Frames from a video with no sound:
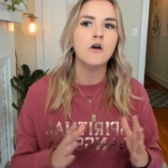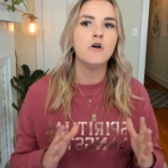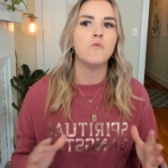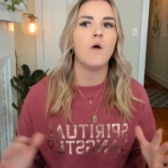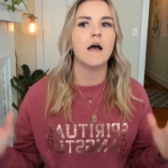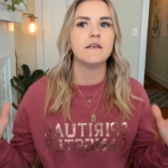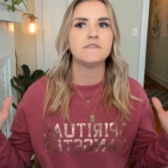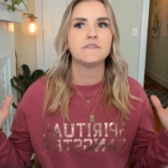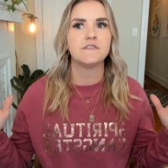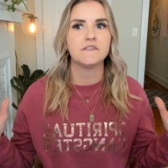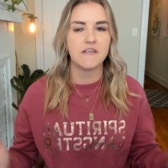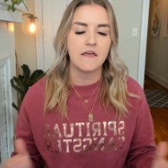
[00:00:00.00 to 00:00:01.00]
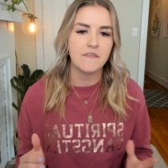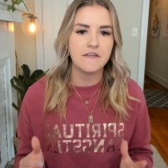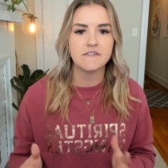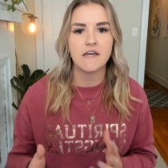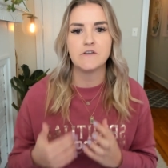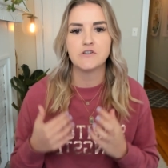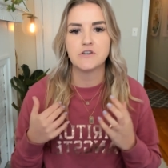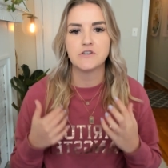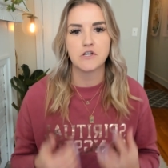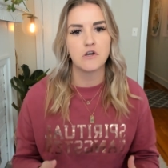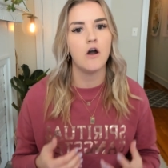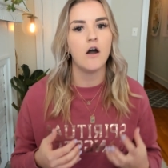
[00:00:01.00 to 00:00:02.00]
was to set the intention to
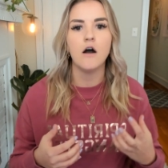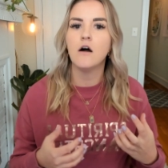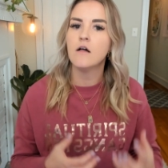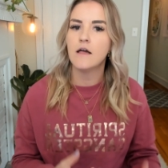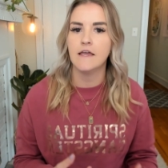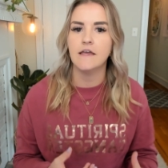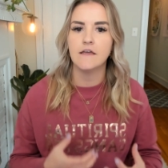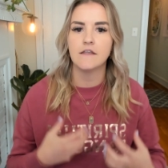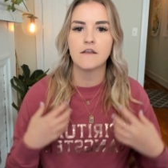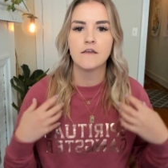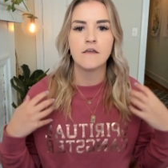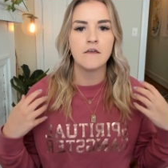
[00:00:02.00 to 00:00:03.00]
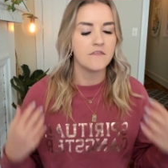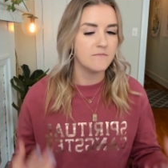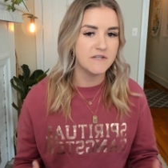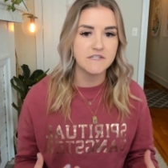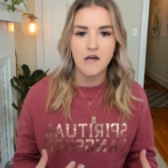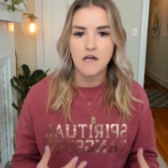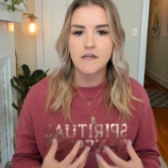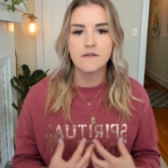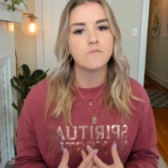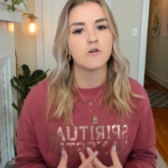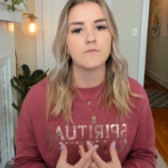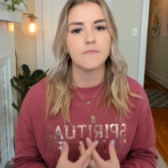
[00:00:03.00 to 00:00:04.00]
call in the Mintakan
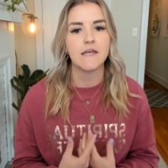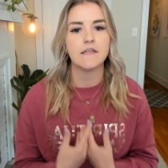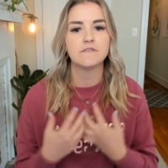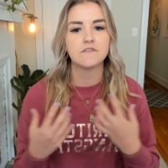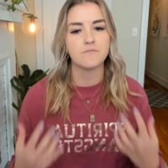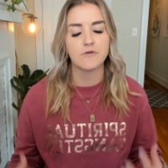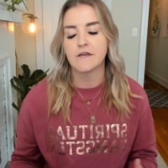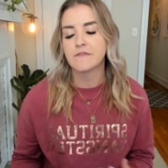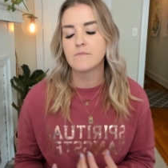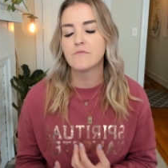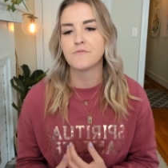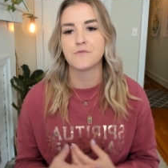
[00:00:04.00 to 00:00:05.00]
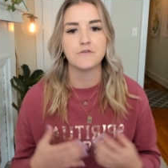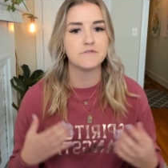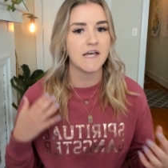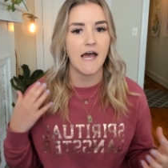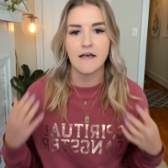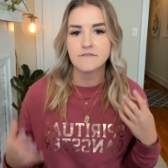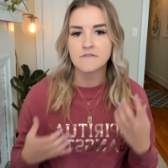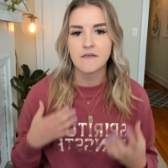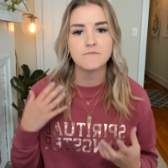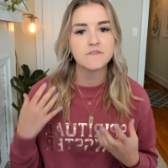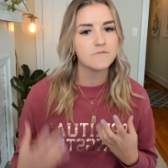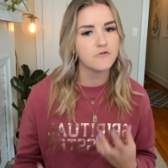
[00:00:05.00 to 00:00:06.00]
mermaids to bring them through to ask them
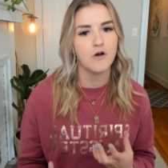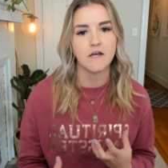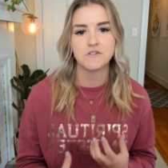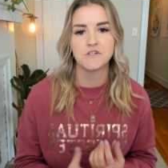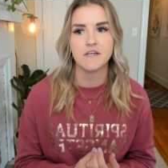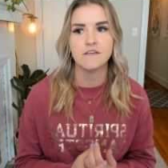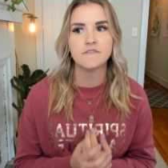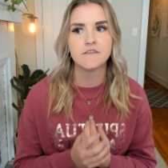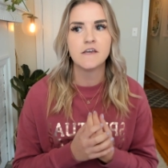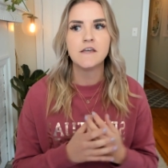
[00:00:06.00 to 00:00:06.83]
some questions